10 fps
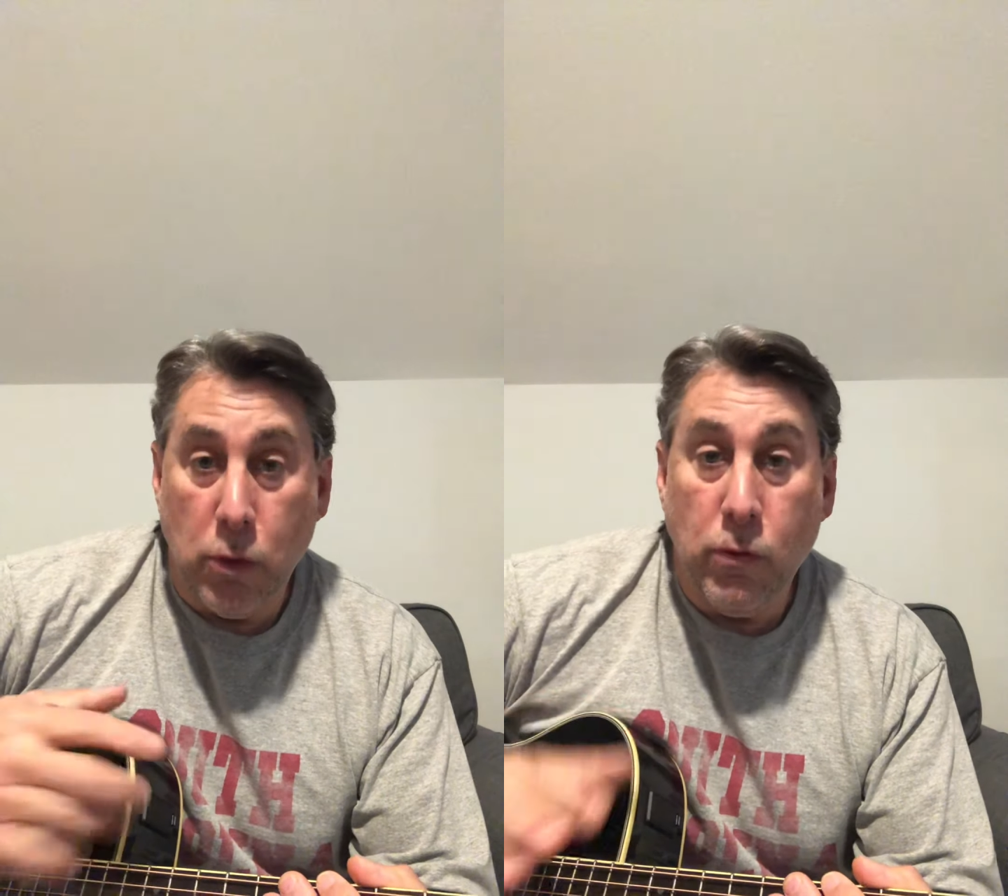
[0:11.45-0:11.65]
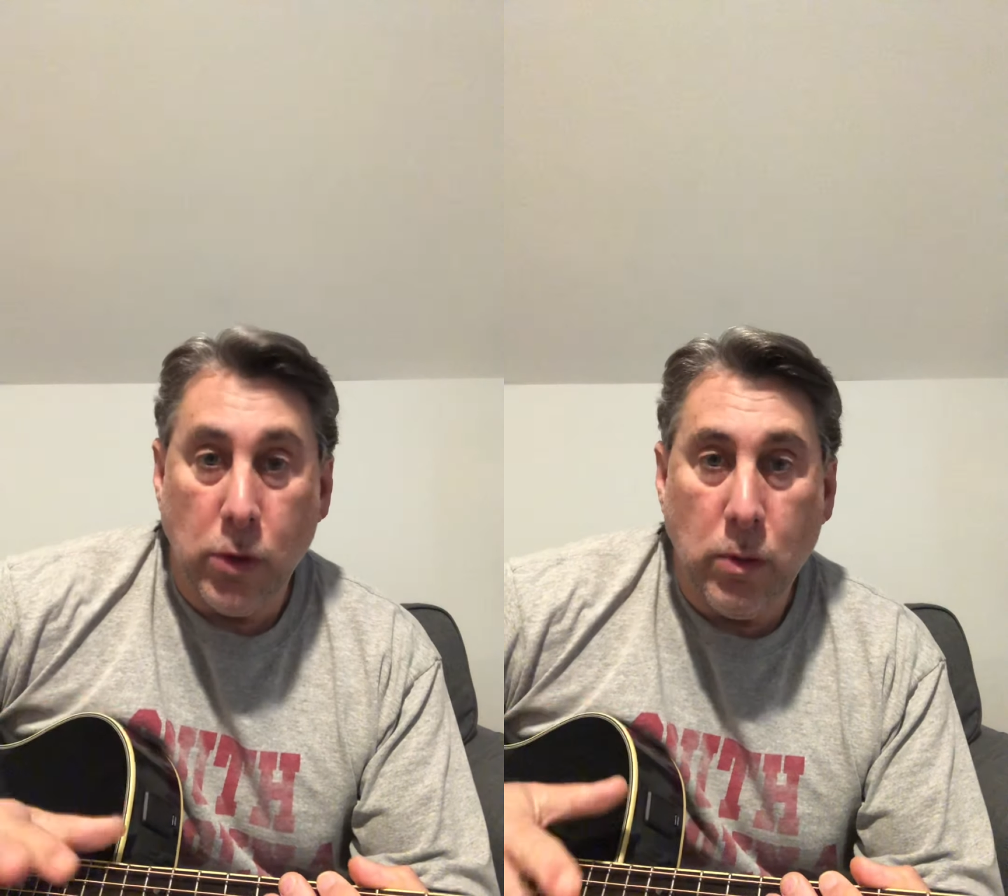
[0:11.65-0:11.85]

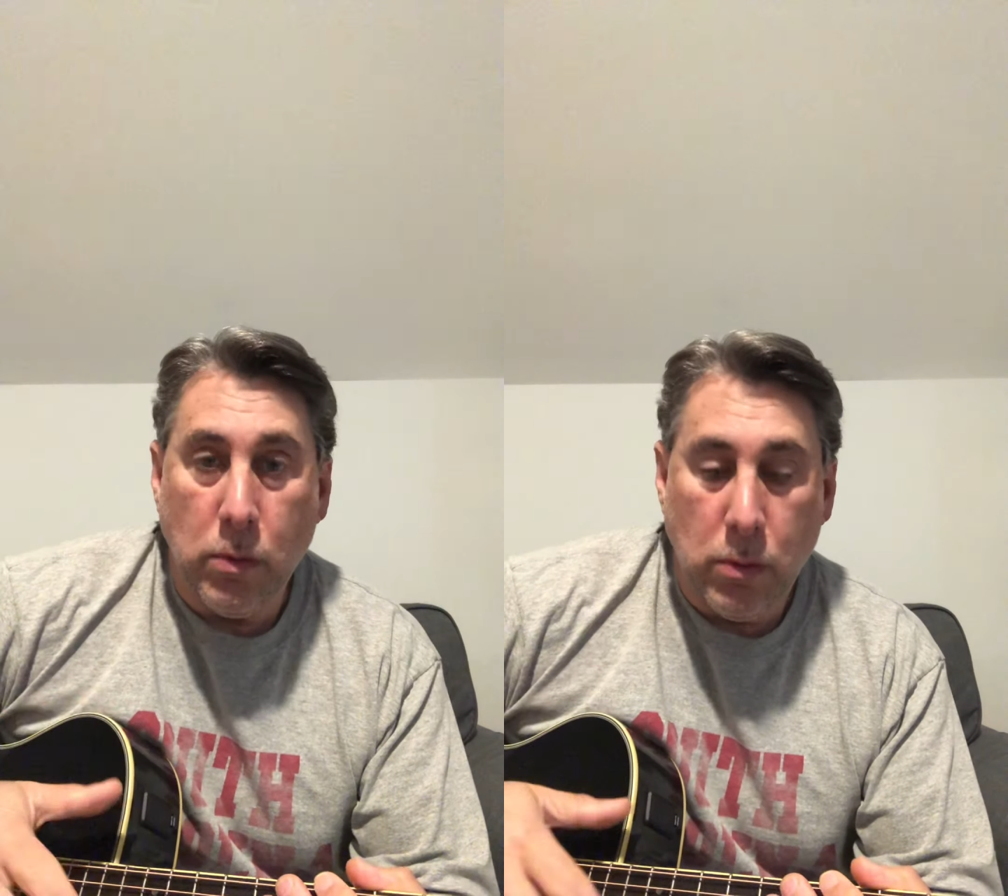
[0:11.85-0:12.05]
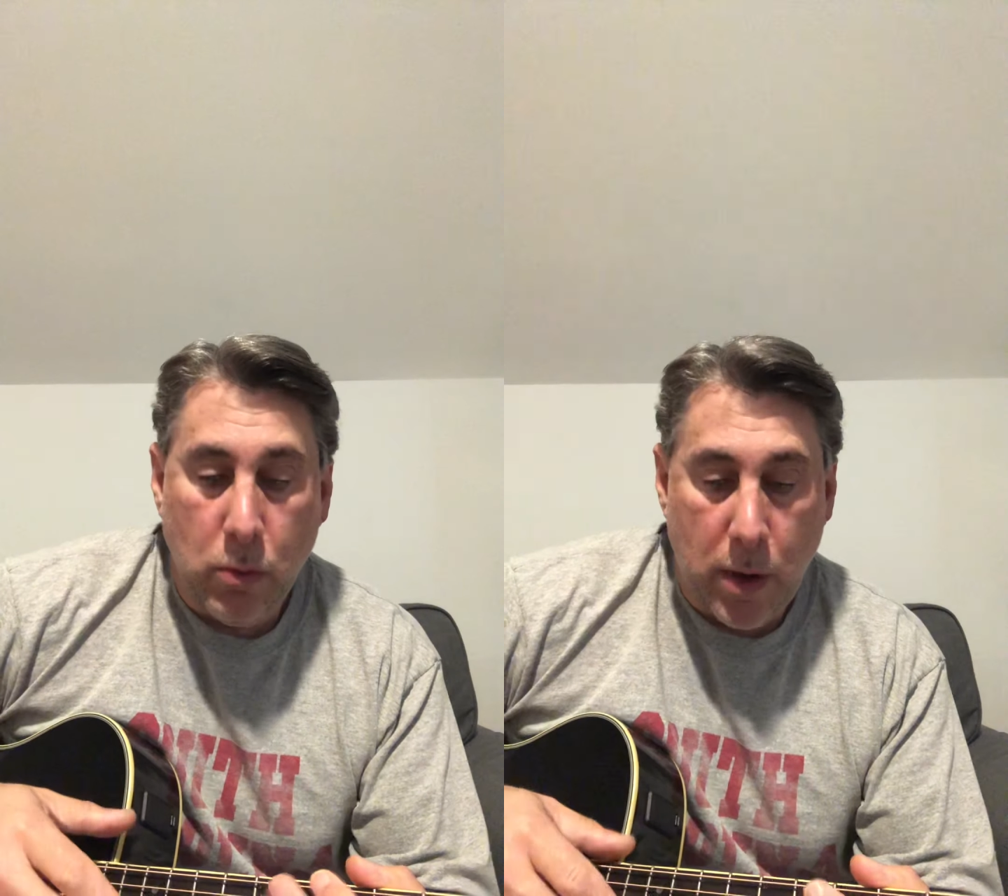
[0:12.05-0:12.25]
really
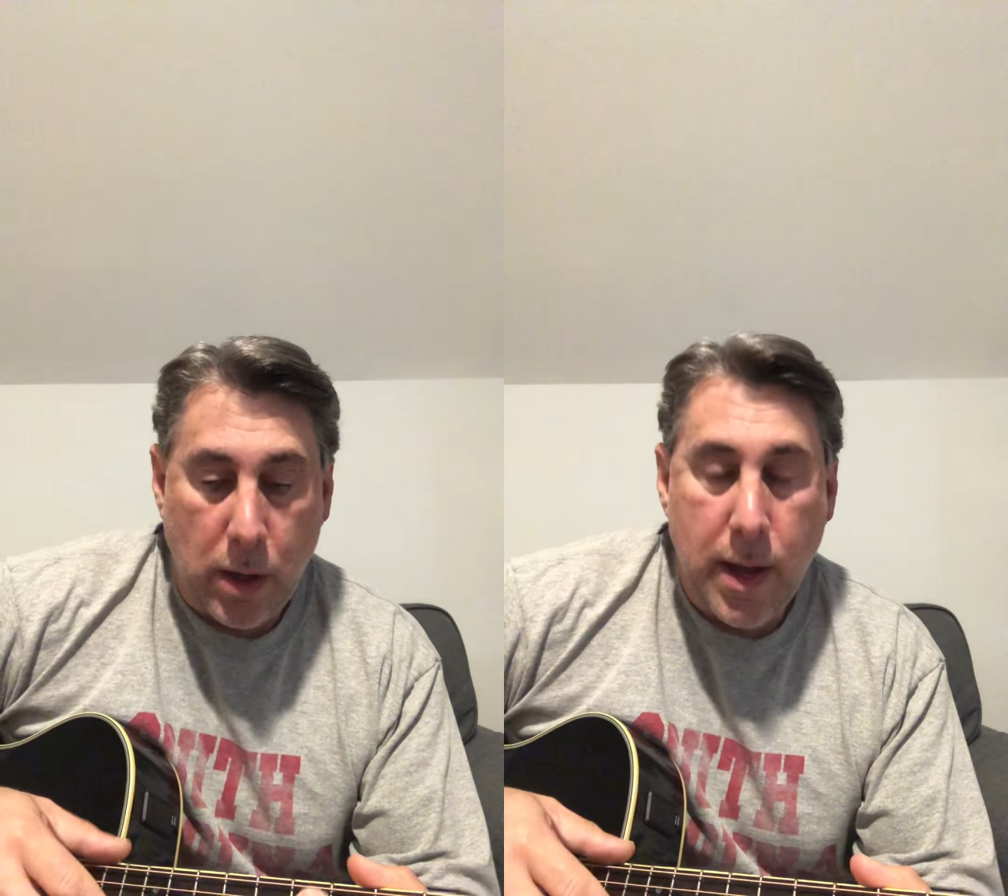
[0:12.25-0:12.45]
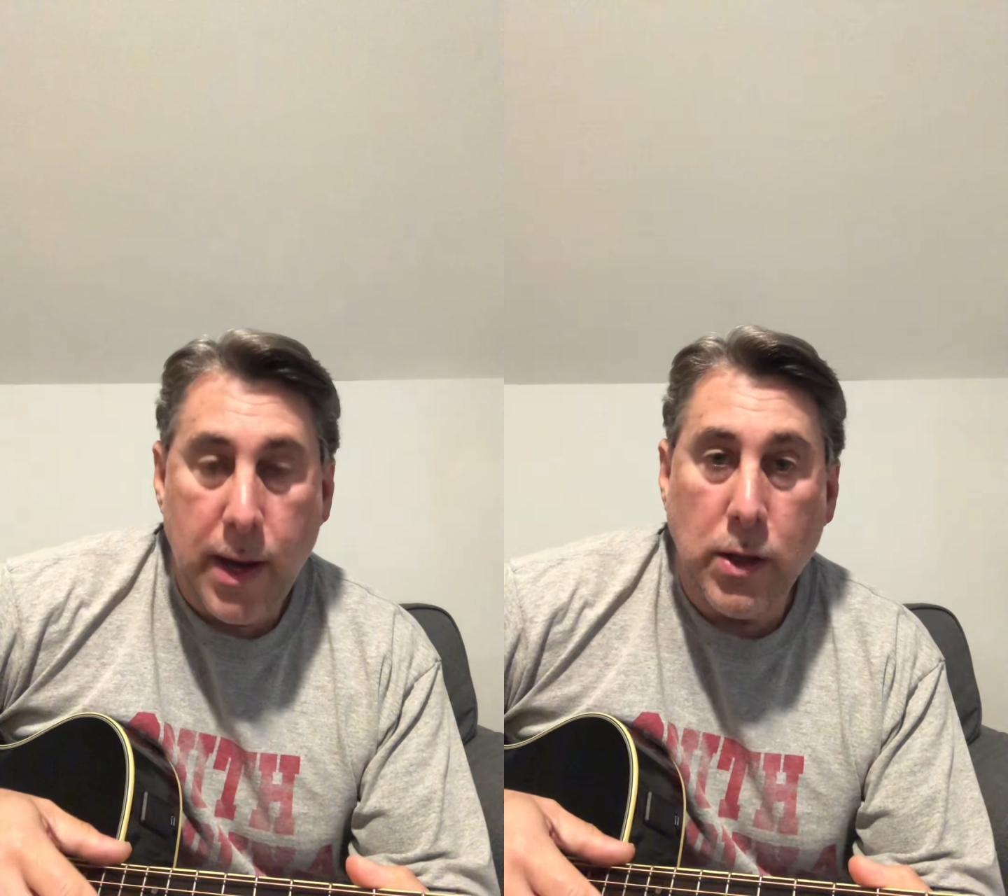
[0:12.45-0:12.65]
want to
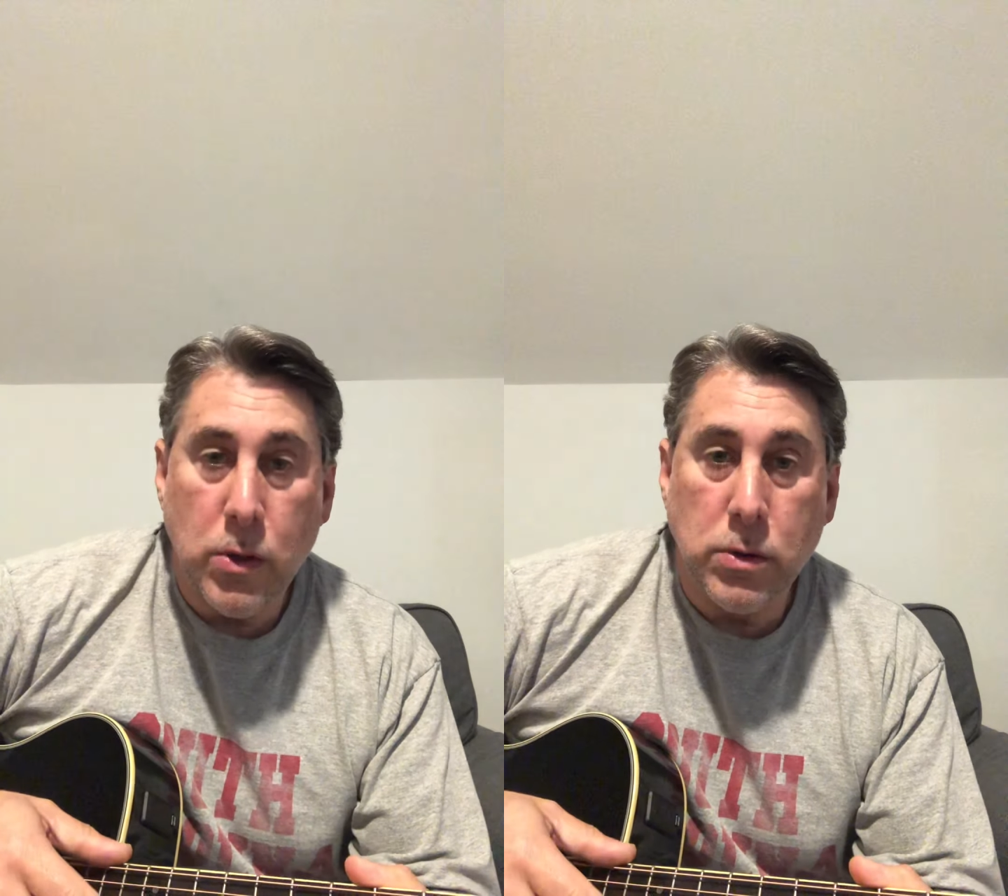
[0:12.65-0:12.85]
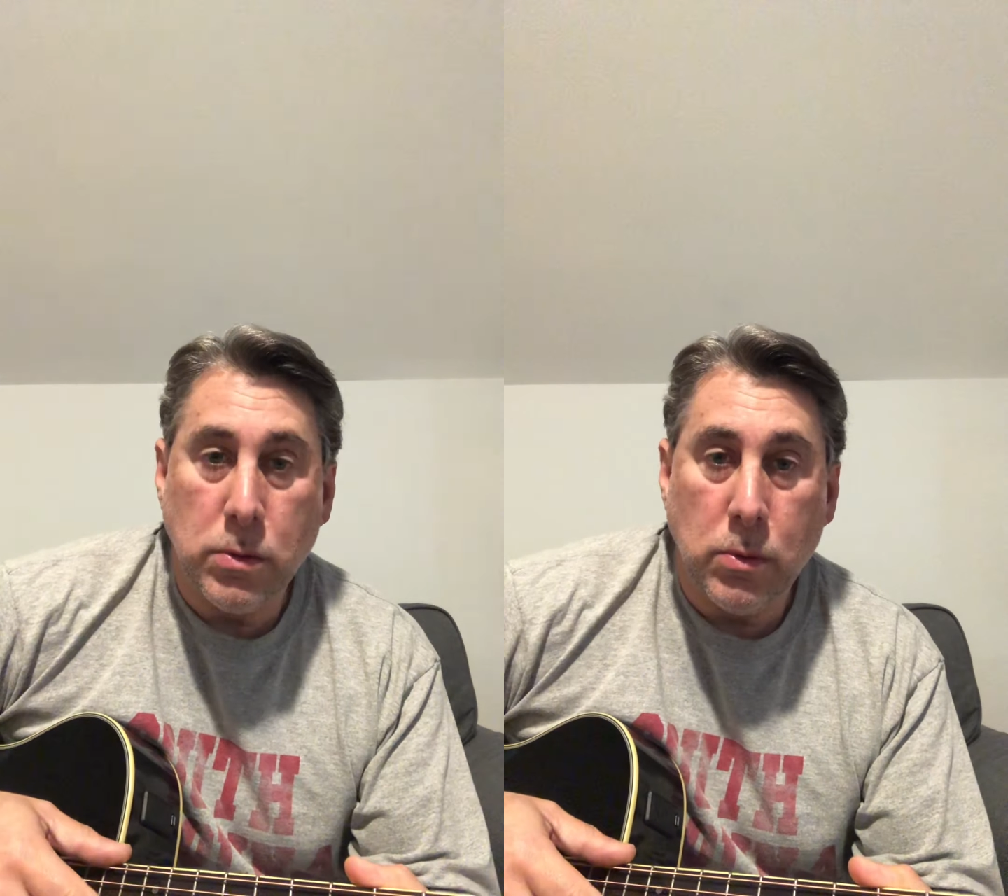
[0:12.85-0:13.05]
kind of use